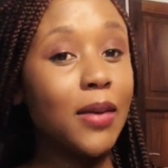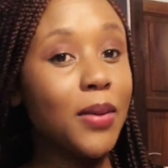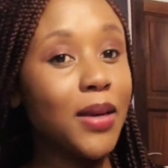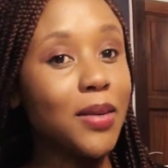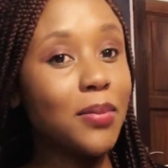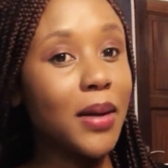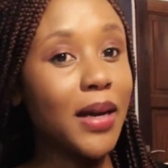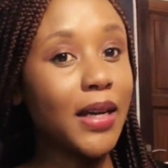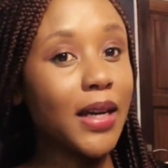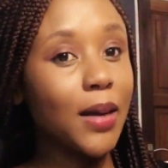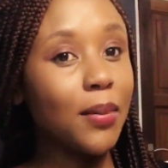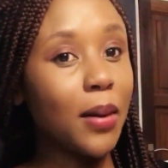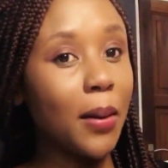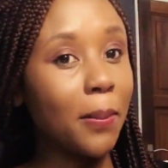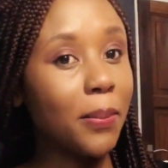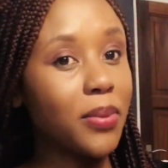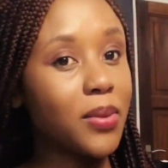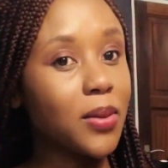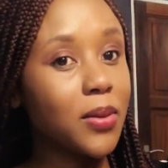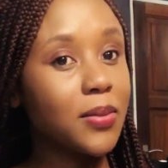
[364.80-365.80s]
it might come
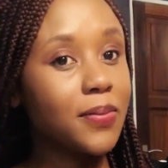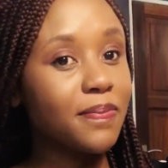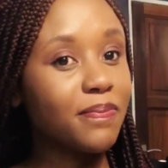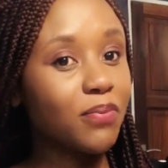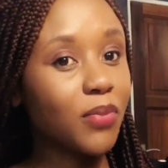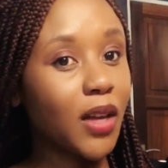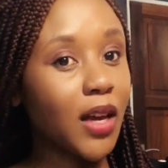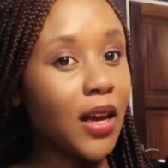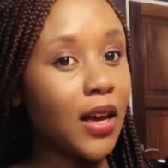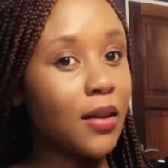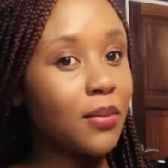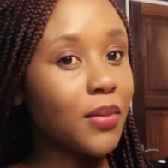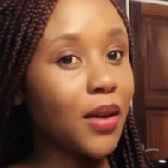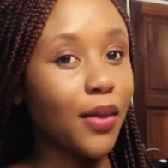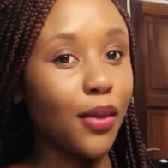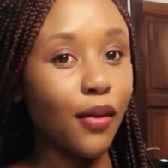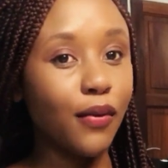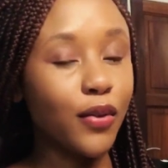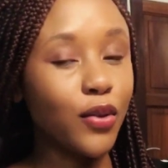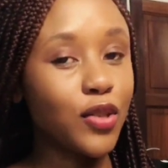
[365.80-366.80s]
up in
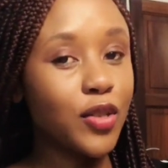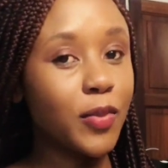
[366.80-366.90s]
the future.